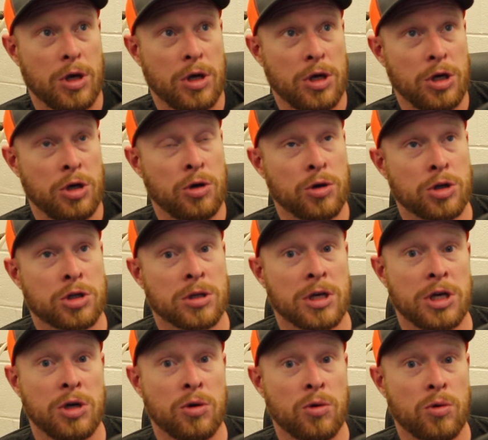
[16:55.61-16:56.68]
usually
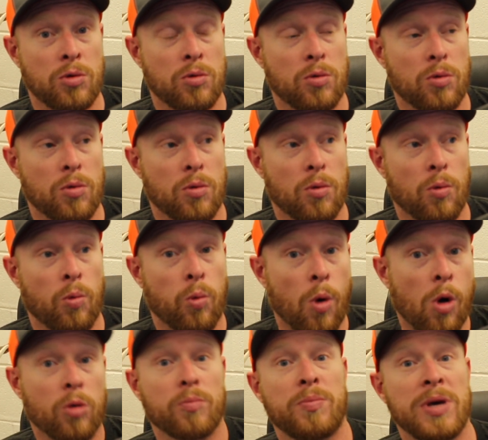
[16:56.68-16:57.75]
you
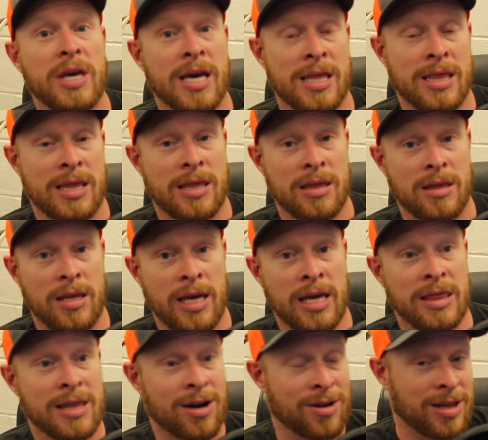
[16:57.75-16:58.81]
won't be in
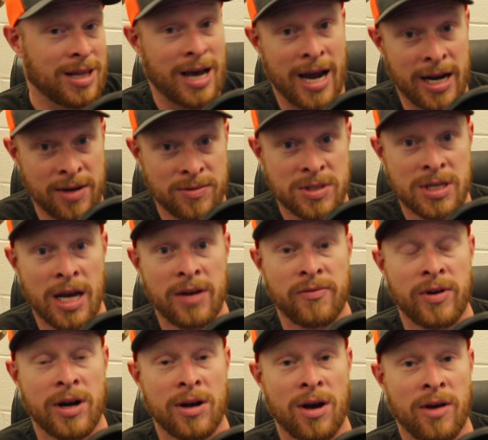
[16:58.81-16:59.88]
their line of sight
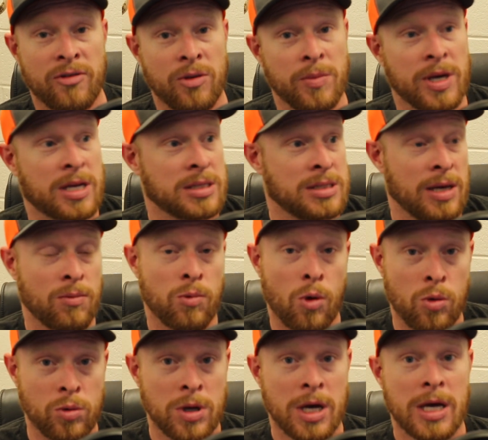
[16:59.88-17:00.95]
very often because they
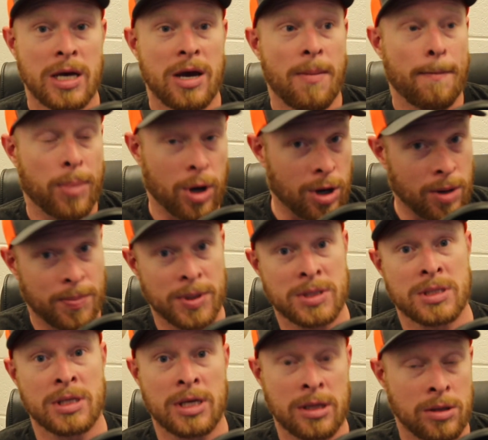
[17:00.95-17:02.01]
won't
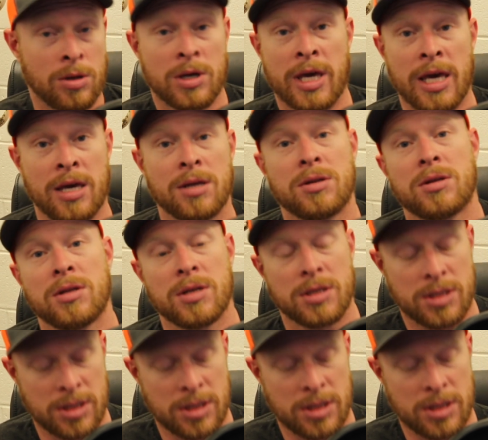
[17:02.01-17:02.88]
purposely look into the